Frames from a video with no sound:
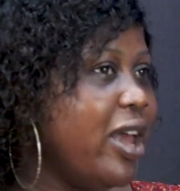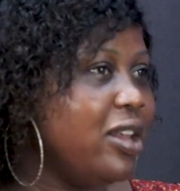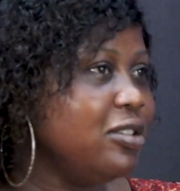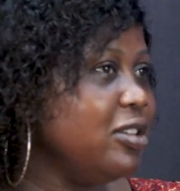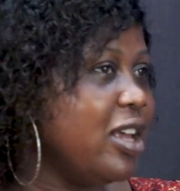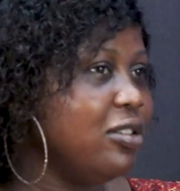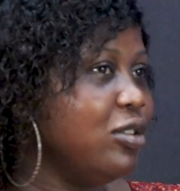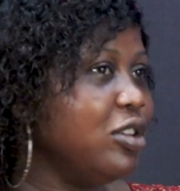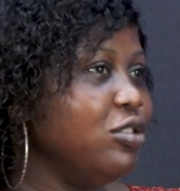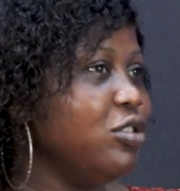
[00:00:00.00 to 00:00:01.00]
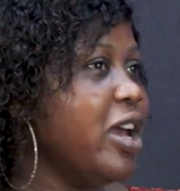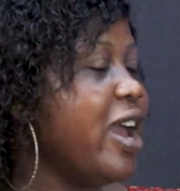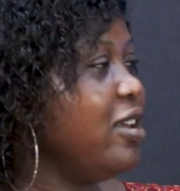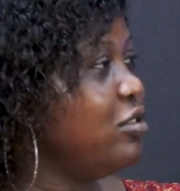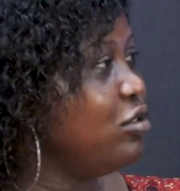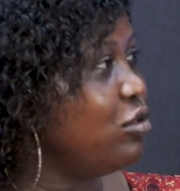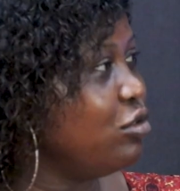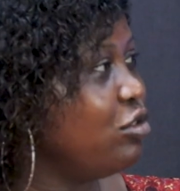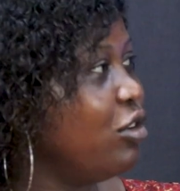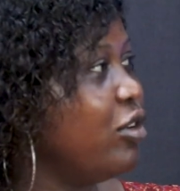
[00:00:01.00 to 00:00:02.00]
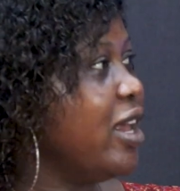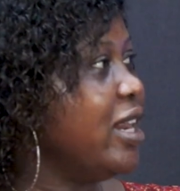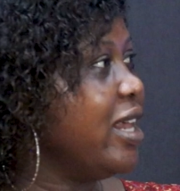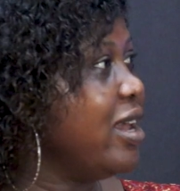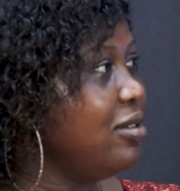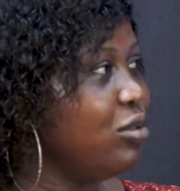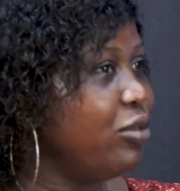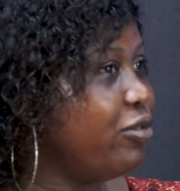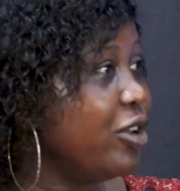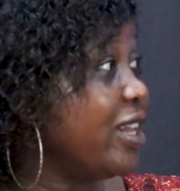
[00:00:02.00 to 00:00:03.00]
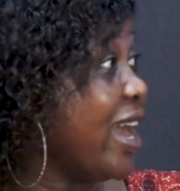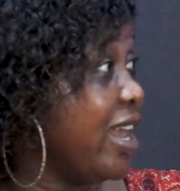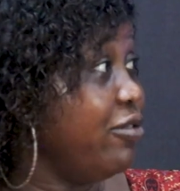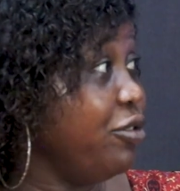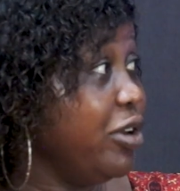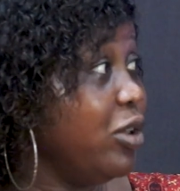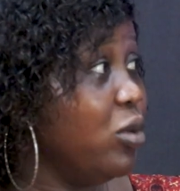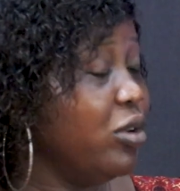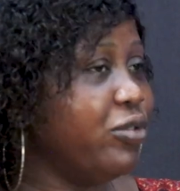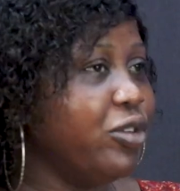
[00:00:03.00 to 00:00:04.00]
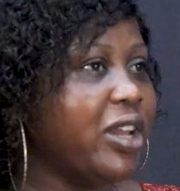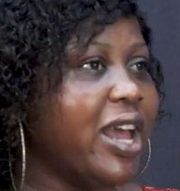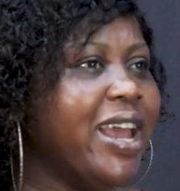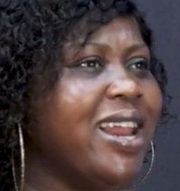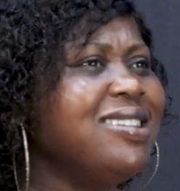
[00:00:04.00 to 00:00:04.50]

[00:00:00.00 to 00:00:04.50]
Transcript: and go to the higher institution, and then, you know, further if you really want to further ahead.